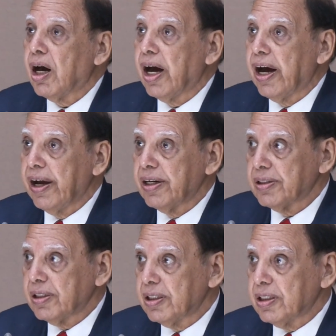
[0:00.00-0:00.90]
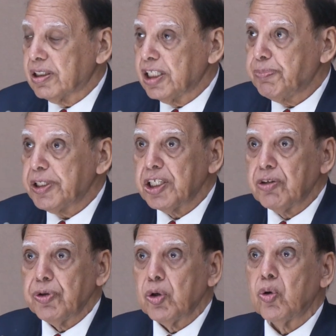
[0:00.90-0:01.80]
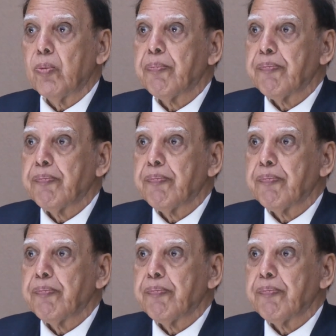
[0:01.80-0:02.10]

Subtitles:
and keeping in view